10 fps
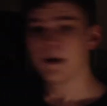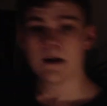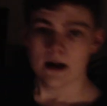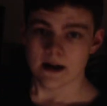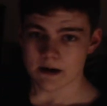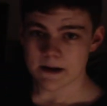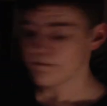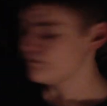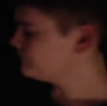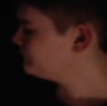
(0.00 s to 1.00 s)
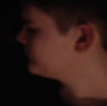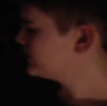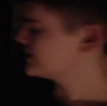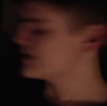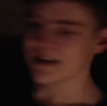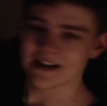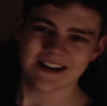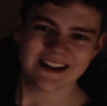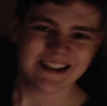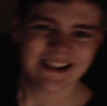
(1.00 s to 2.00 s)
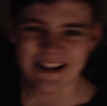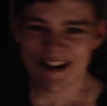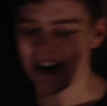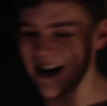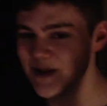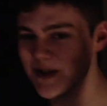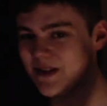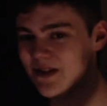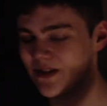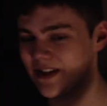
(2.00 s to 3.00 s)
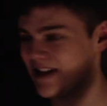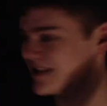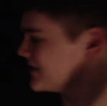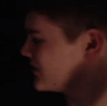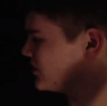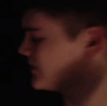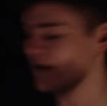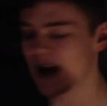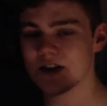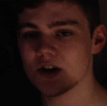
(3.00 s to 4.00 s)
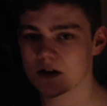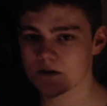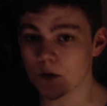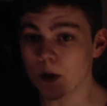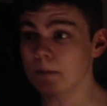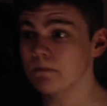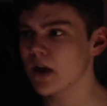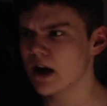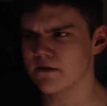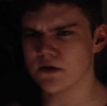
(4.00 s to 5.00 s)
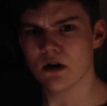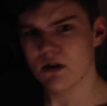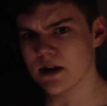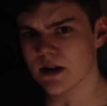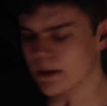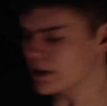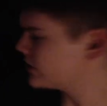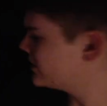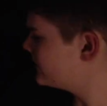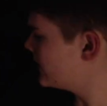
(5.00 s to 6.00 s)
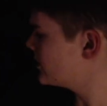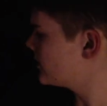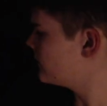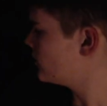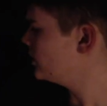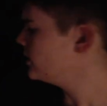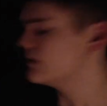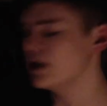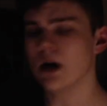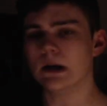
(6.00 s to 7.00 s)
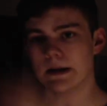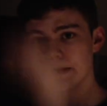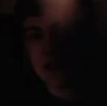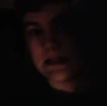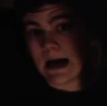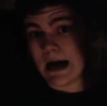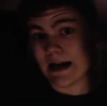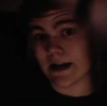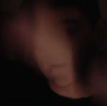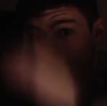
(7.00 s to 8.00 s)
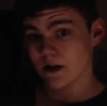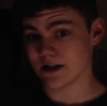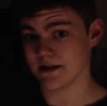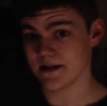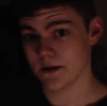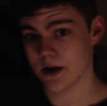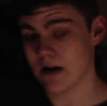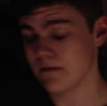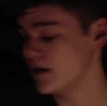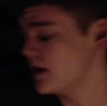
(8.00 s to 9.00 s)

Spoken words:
Anyway, here's the thing. I use the Define R4. And if you know anything about the Define R4, you would know that the entire front is sealed off.